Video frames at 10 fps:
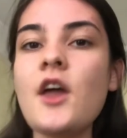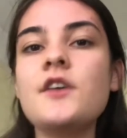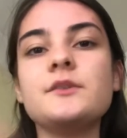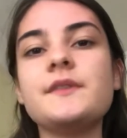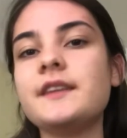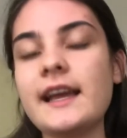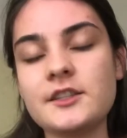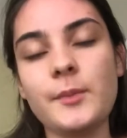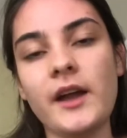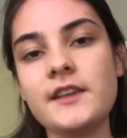So with the Next
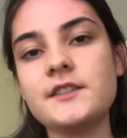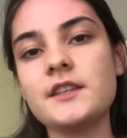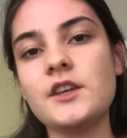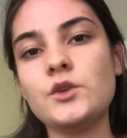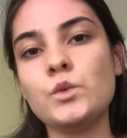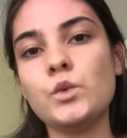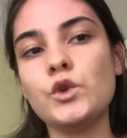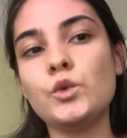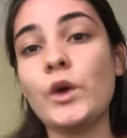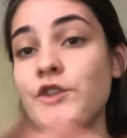bikes,
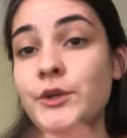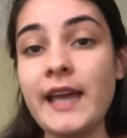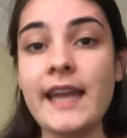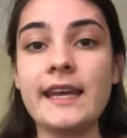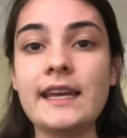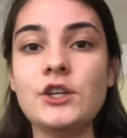once you get it,